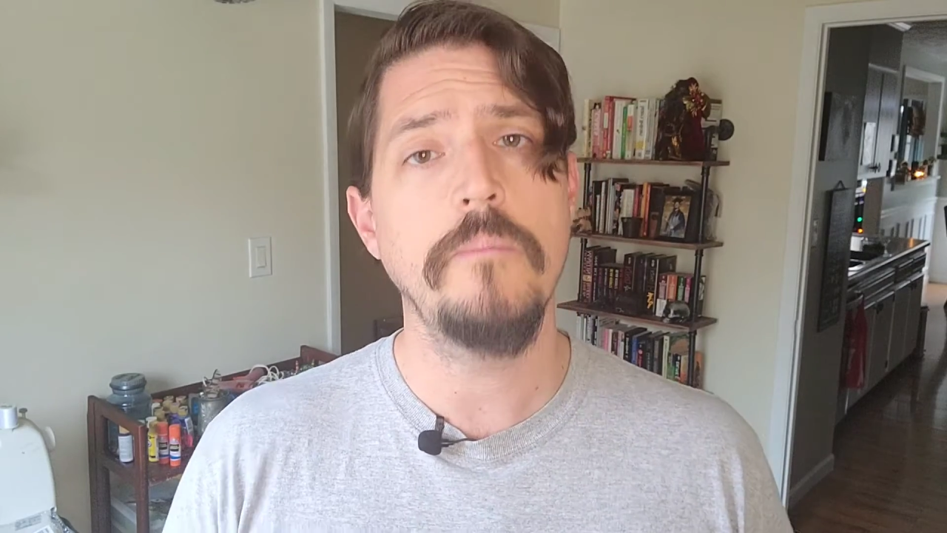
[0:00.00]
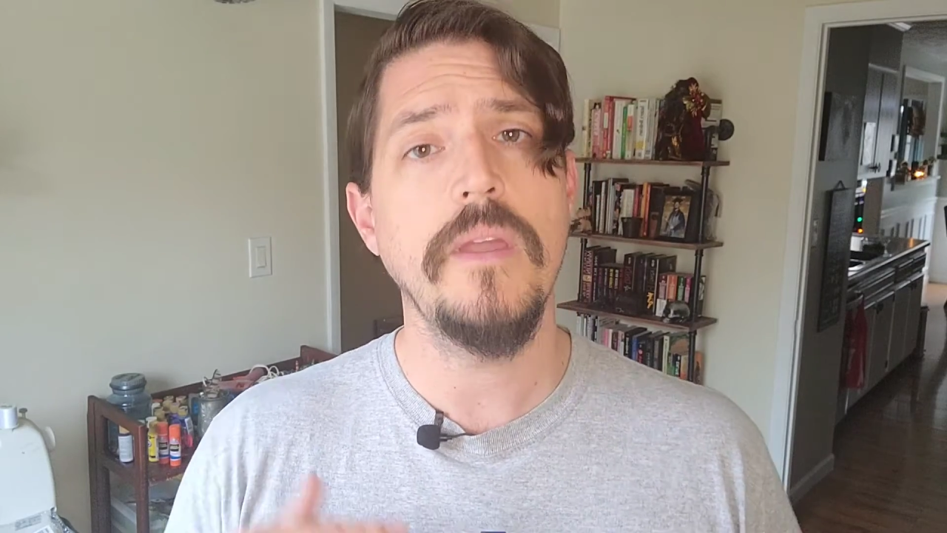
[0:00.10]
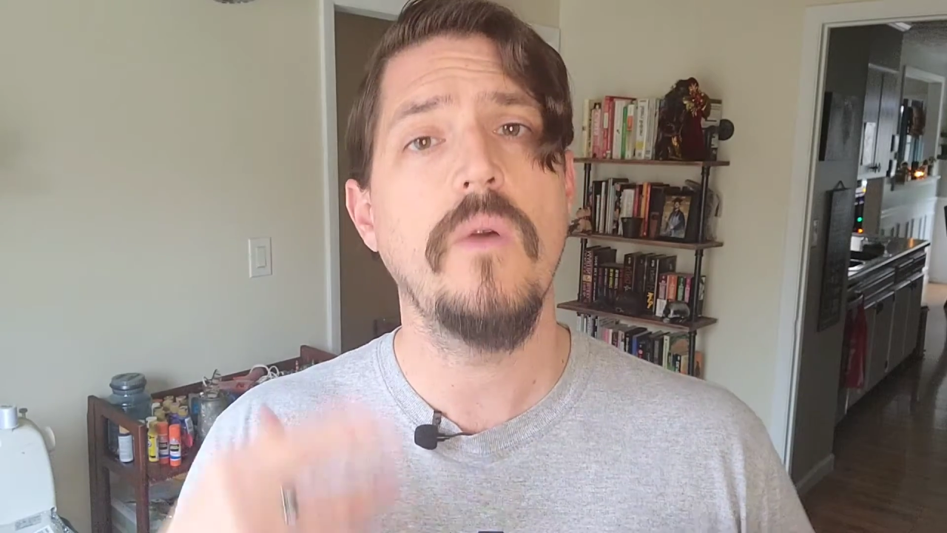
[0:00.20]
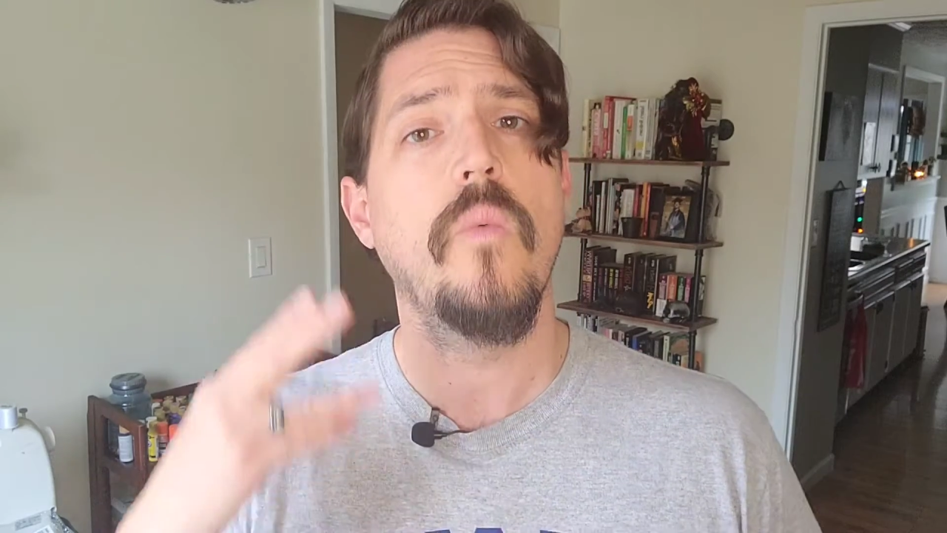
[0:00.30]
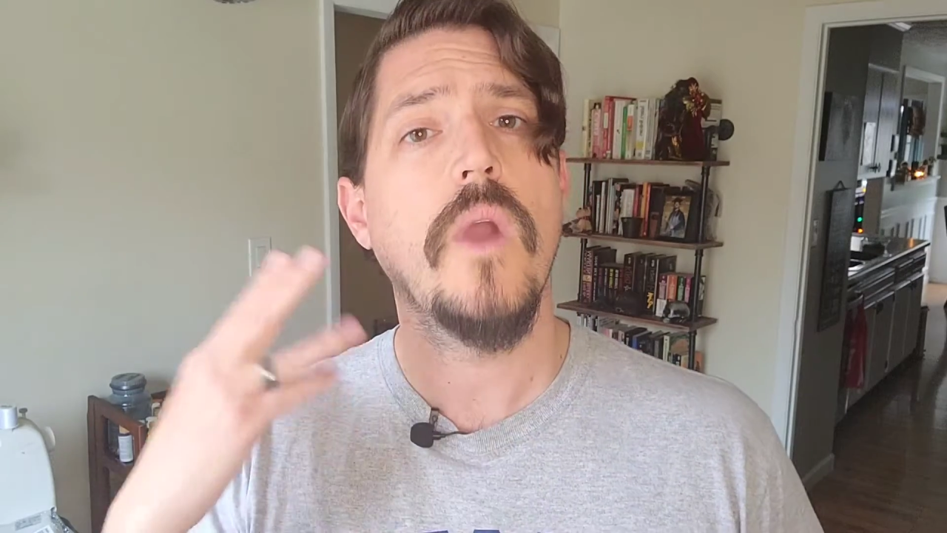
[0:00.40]

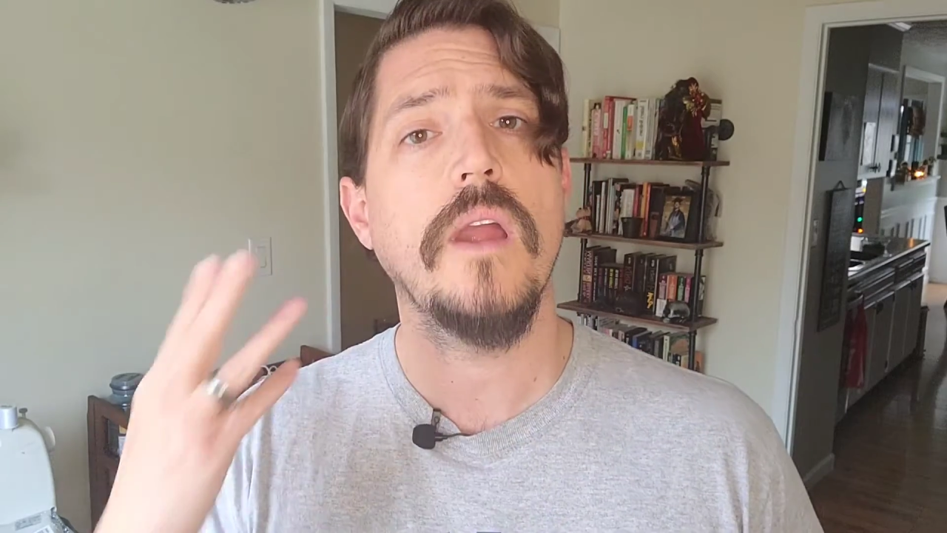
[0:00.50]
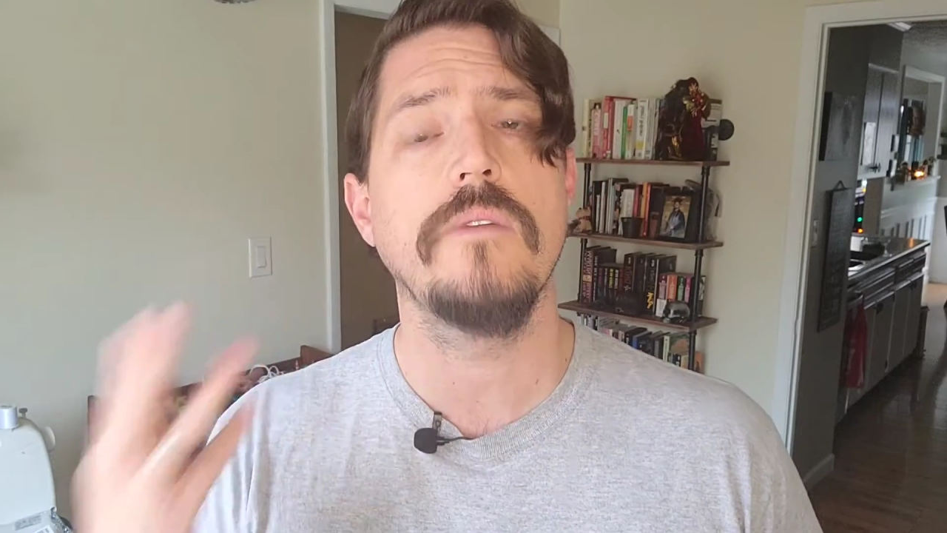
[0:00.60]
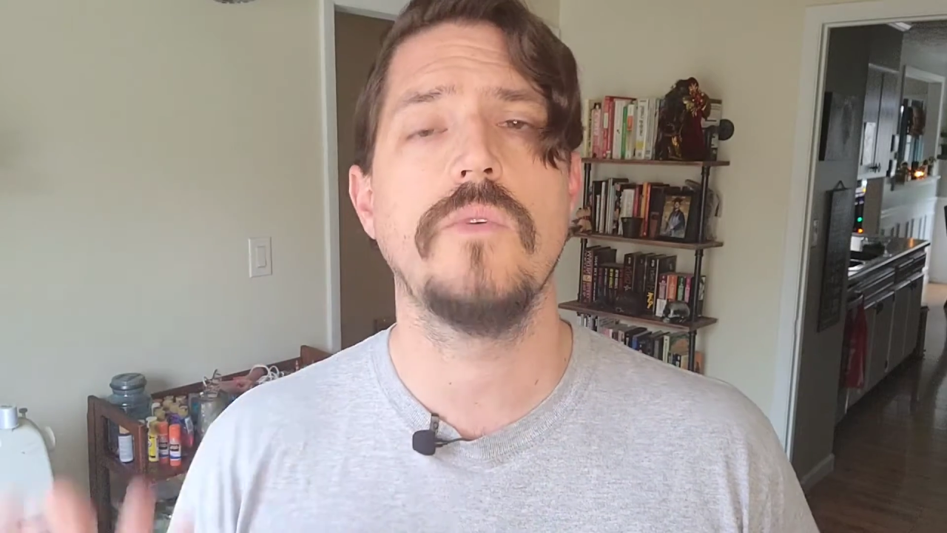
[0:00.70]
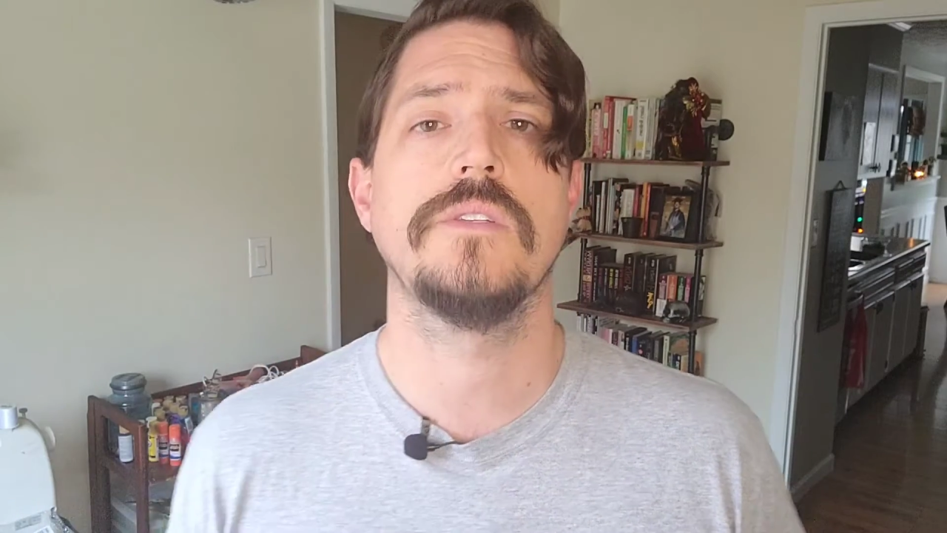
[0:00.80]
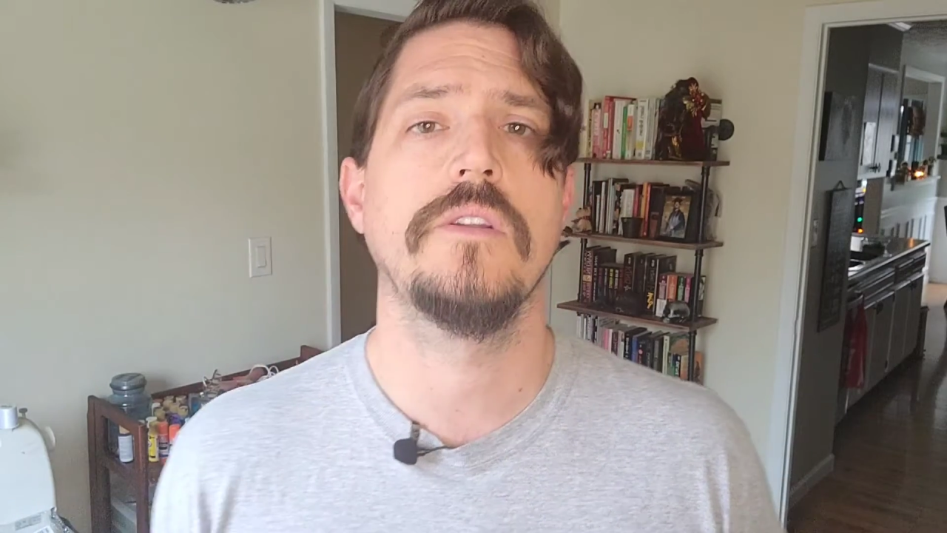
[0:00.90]
be aware
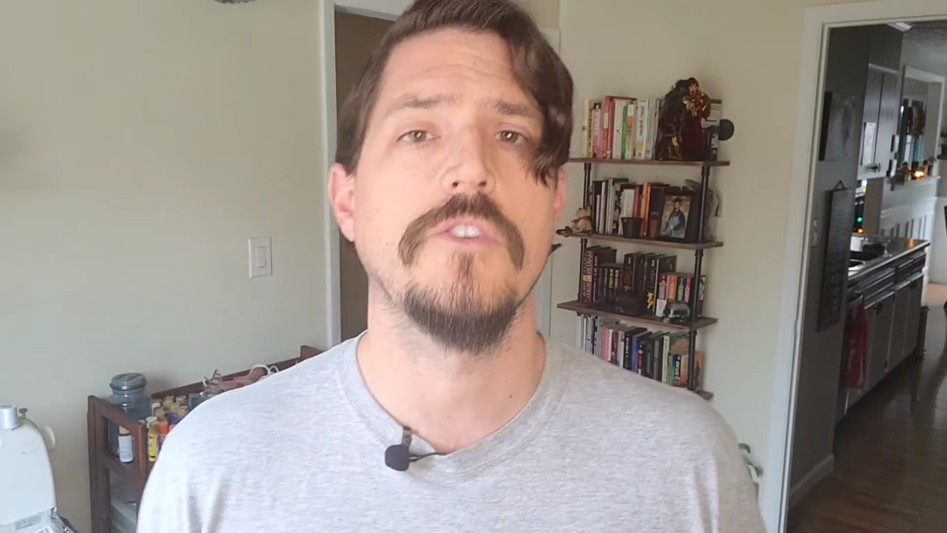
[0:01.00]
of what's on